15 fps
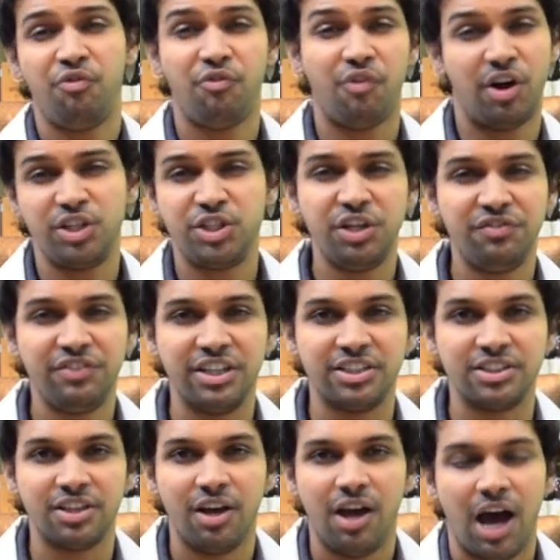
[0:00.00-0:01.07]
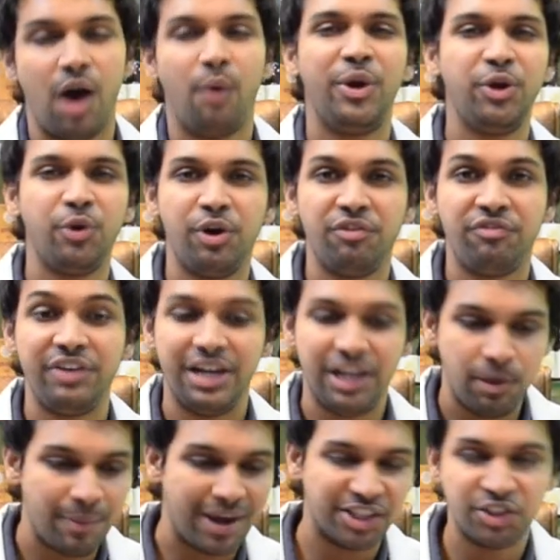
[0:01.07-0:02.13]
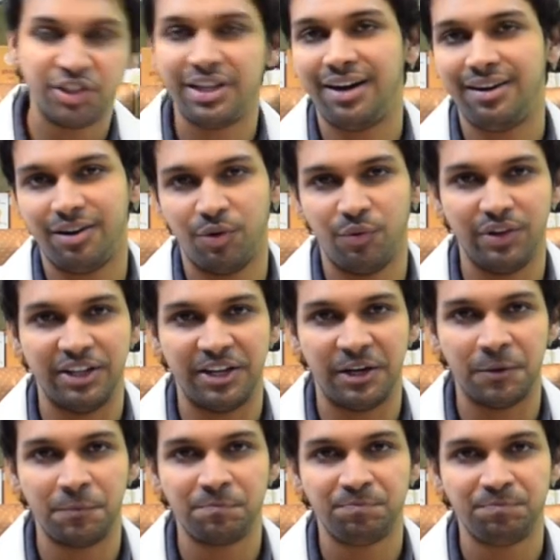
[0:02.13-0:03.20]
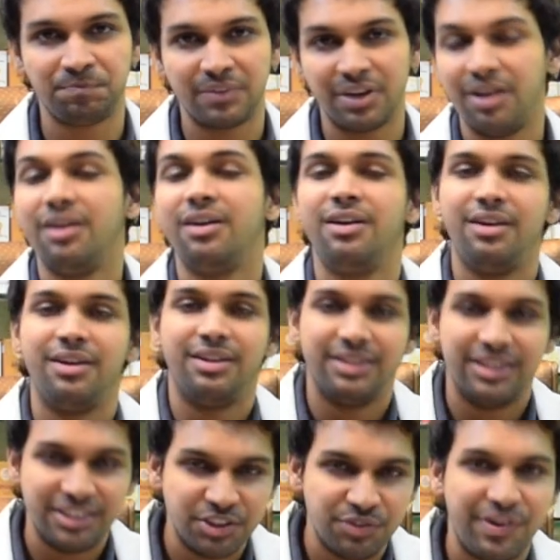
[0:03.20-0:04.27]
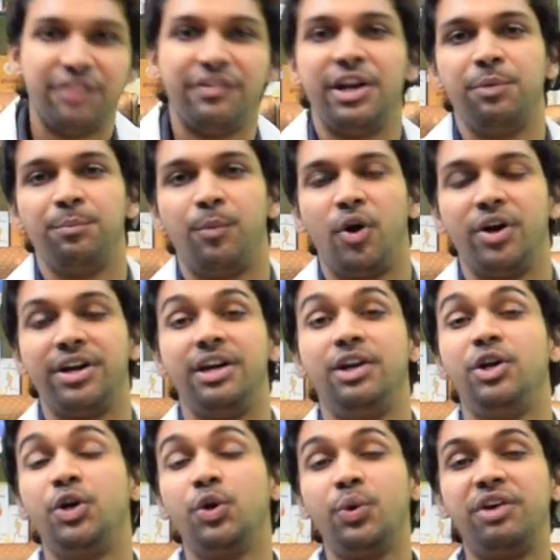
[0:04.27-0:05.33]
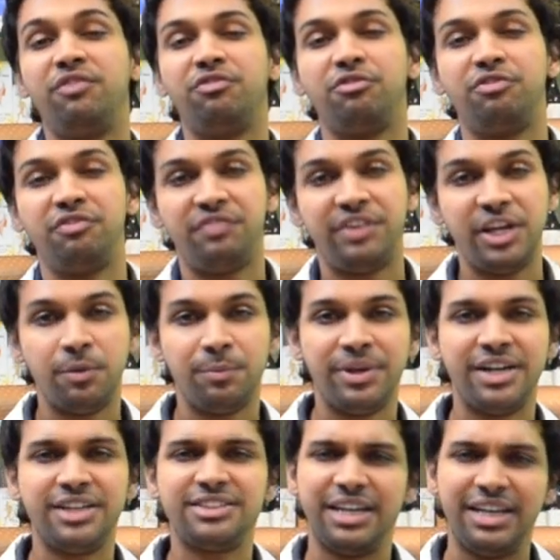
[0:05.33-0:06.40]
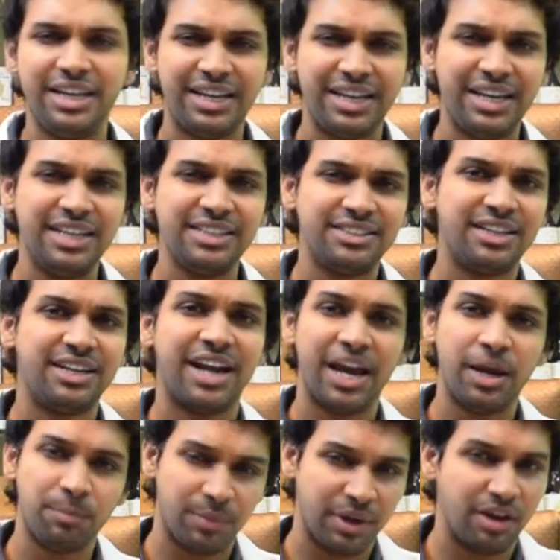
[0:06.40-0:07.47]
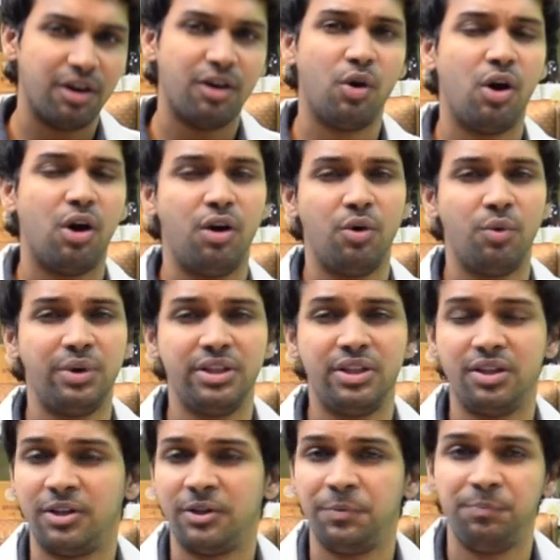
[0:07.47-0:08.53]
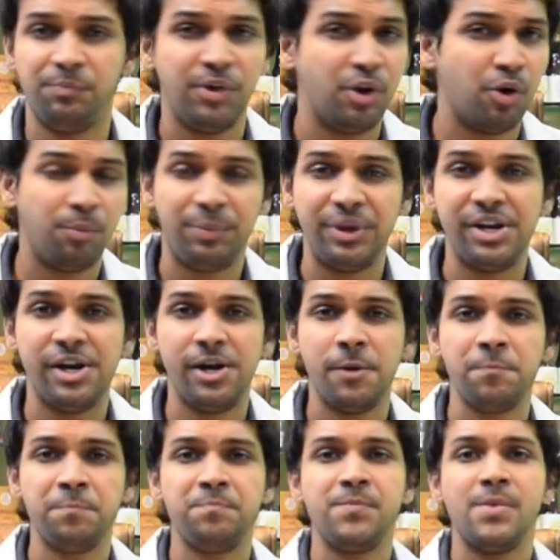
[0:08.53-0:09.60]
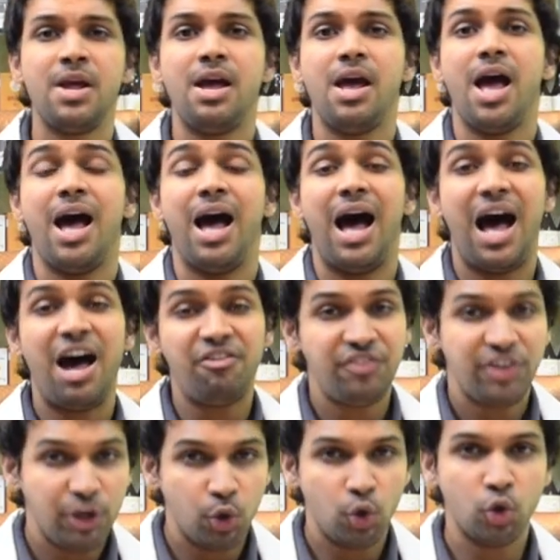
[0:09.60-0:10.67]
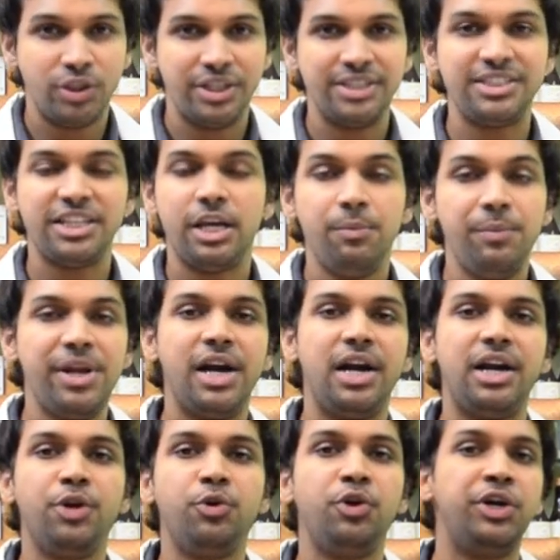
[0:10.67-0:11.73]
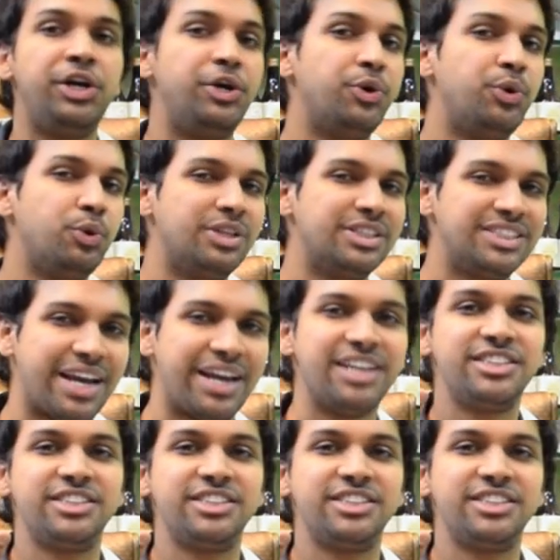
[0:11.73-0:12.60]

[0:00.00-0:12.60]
achieve this, how are you going to feel? Imagine that over there. This is very, very important. Do it for 15 minutes, increase the time over the period. After you do this, immediately you need to do the second